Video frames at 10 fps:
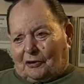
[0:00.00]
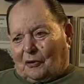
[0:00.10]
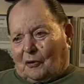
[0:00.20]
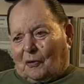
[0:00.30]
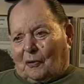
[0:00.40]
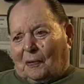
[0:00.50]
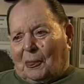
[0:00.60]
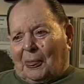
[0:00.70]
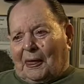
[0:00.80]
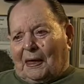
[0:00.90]
in the hole.
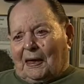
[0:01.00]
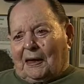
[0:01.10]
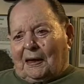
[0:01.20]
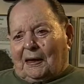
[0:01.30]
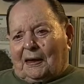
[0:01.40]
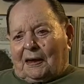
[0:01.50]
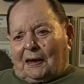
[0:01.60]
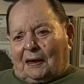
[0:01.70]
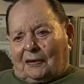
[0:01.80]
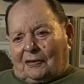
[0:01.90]

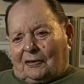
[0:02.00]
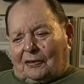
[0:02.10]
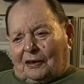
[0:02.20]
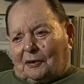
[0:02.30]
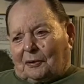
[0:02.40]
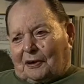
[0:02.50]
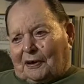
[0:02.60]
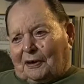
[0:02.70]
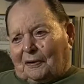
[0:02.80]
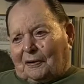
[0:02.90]
And they were
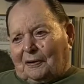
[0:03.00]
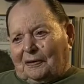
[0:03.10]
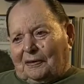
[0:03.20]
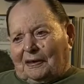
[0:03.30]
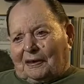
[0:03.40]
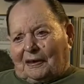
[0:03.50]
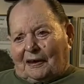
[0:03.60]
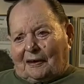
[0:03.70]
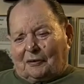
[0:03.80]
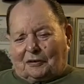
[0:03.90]
killed,
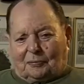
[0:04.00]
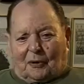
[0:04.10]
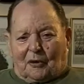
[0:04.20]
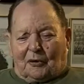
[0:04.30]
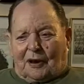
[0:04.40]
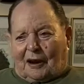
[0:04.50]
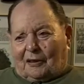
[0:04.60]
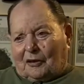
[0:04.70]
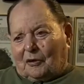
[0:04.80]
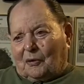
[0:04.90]
and I was blown out
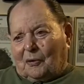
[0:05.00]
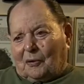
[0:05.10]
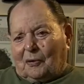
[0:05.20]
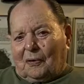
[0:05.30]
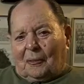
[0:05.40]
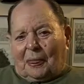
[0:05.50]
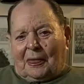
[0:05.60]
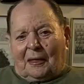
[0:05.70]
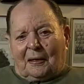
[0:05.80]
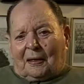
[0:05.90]
of the hole.
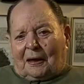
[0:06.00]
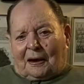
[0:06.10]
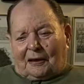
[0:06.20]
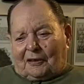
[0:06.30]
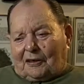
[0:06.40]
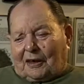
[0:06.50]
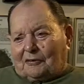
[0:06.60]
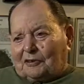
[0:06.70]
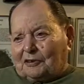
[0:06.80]
I didn't have